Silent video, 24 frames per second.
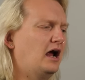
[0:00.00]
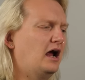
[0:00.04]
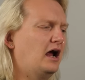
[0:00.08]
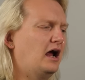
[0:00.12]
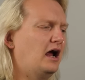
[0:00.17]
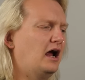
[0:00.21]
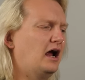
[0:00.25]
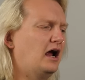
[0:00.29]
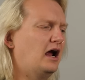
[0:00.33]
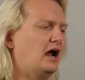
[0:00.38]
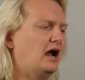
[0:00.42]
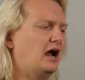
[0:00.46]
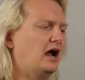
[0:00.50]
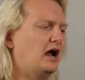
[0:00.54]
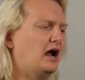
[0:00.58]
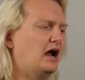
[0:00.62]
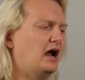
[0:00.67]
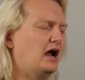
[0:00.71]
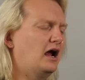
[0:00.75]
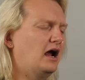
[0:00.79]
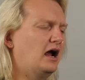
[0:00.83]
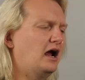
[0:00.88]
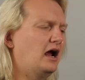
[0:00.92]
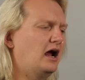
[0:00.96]

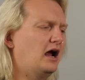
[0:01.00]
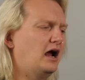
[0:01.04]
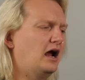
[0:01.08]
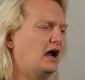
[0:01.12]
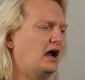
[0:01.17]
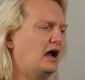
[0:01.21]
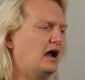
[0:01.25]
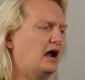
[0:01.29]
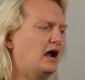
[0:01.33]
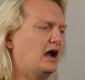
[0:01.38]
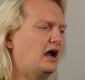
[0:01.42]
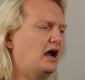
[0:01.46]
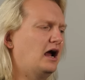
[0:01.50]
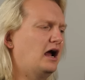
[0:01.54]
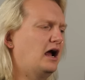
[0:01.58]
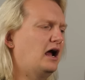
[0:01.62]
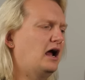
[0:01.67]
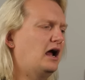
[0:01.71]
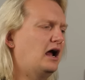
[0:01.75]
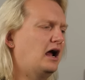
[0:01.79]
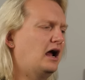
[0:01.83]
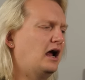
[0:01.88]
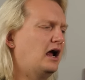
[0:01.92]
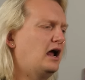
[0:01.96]

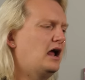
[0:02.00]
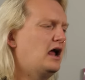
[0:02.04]
The person shown says nothing.